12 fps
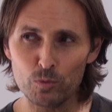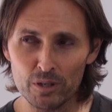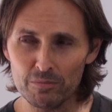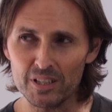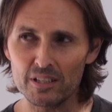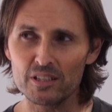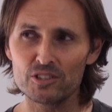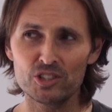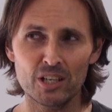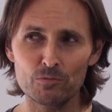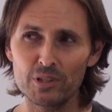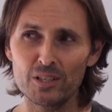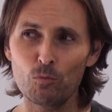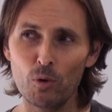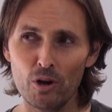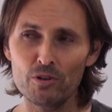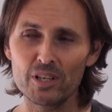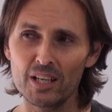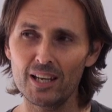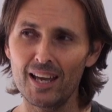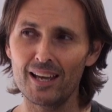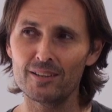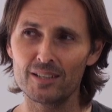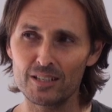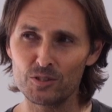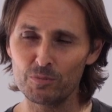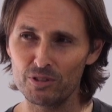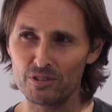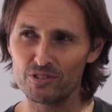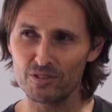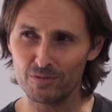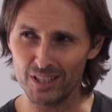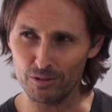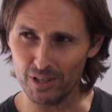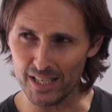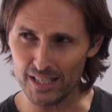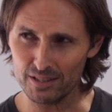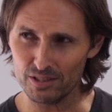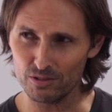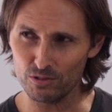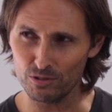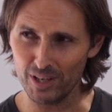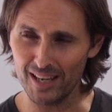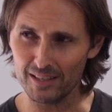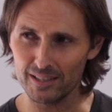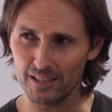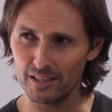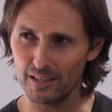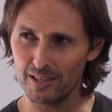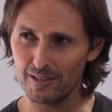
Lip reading: women generally won't allow the experience of their rage or anger.